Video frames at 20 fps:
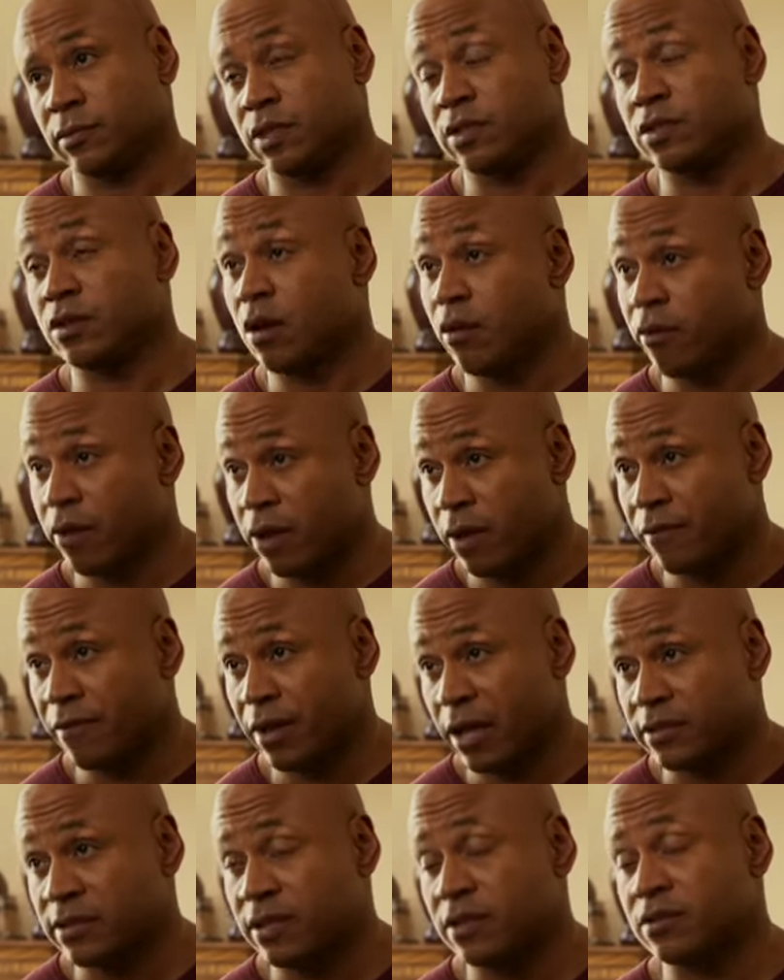does Zara
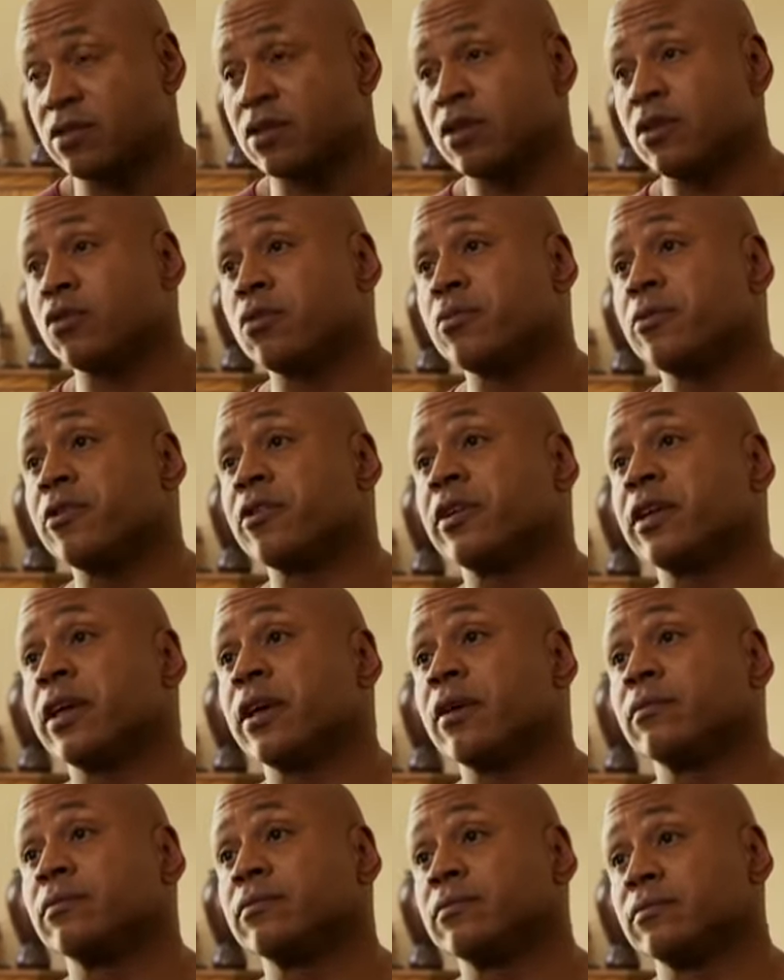have access to your Uber
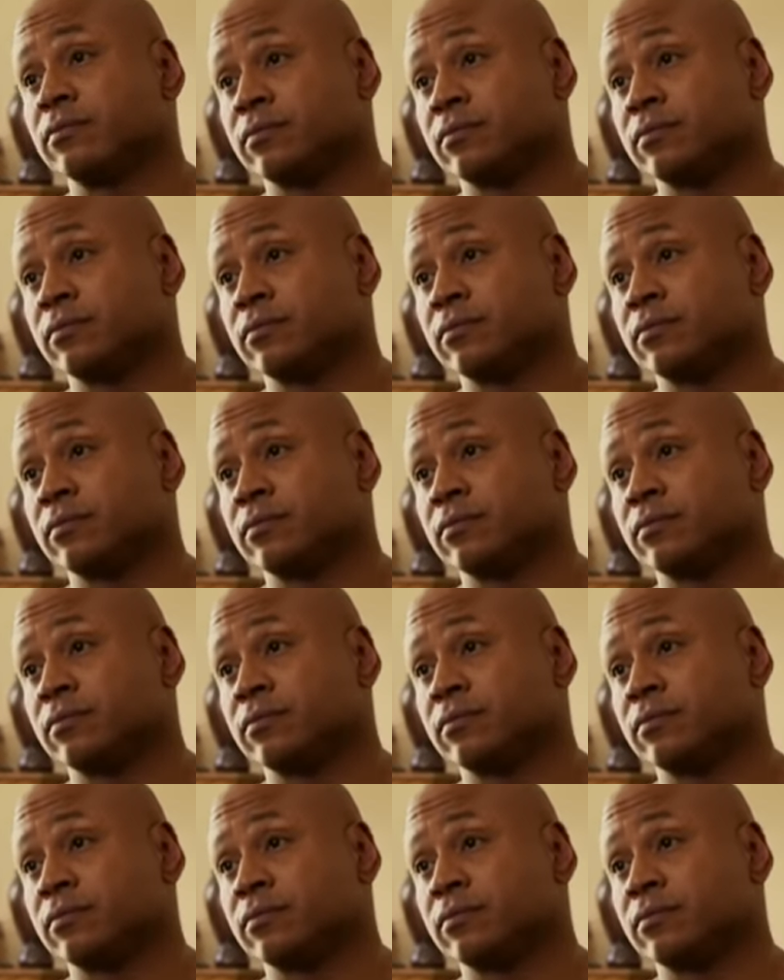account?